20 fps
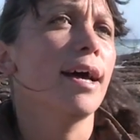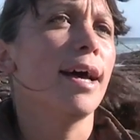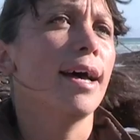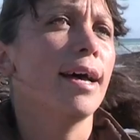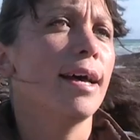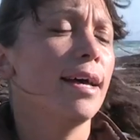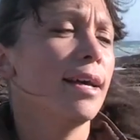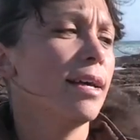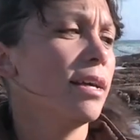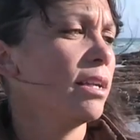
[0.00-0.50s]

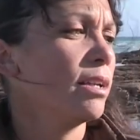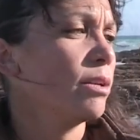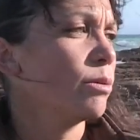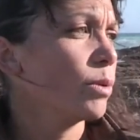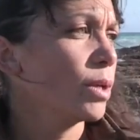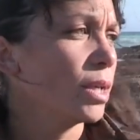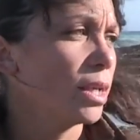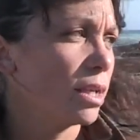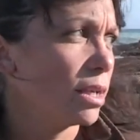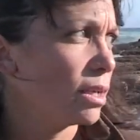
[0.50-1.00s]
and
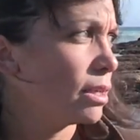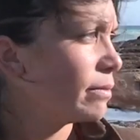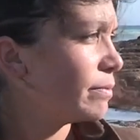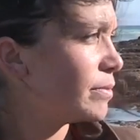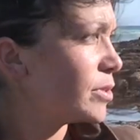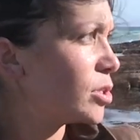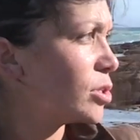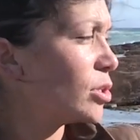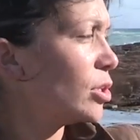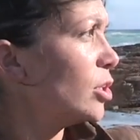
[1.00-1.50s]
we
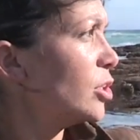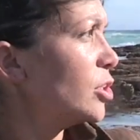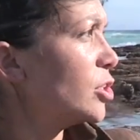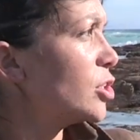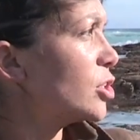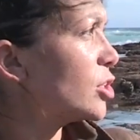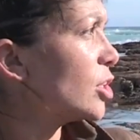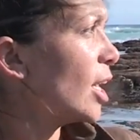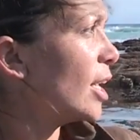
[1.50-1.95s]
search,